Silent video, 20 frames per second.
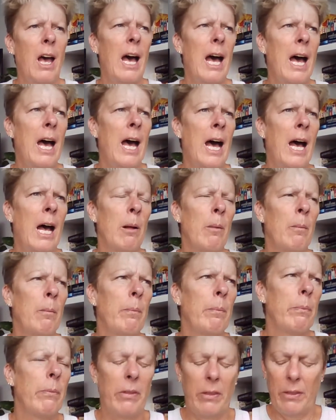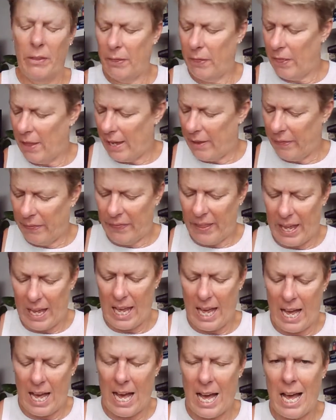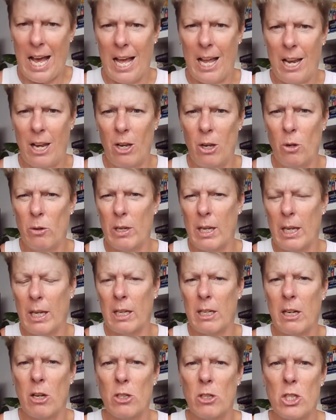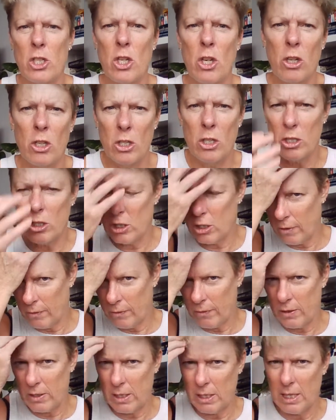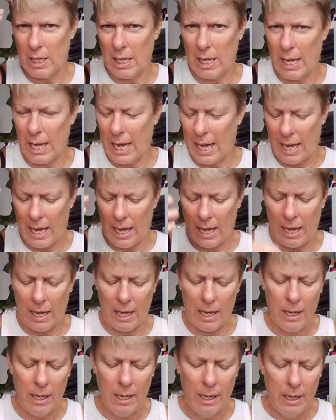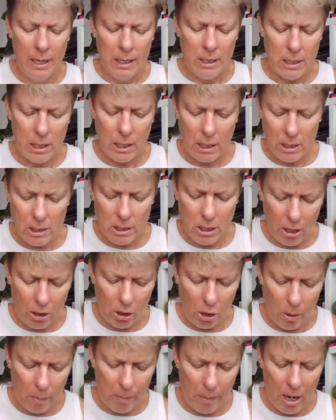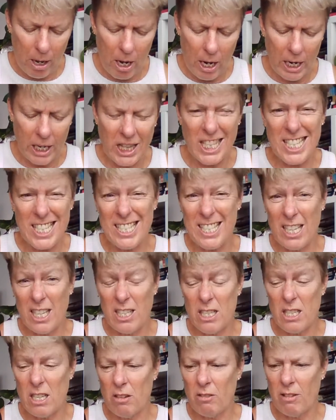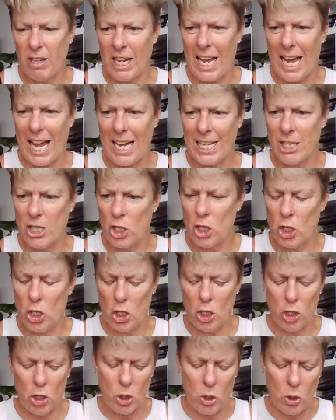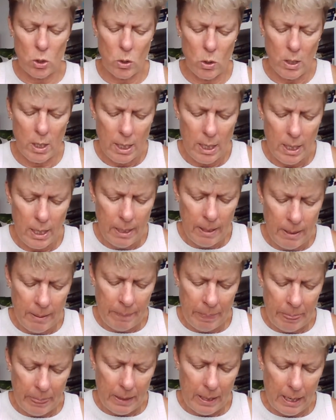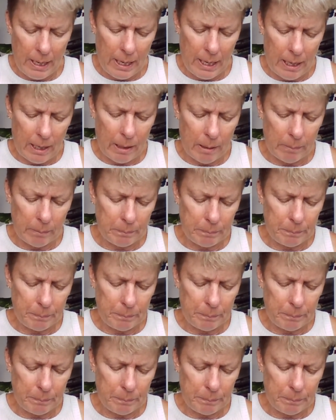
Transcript: Um, that they are looking at alternatives. There are things going on behind the scenes in regards to um,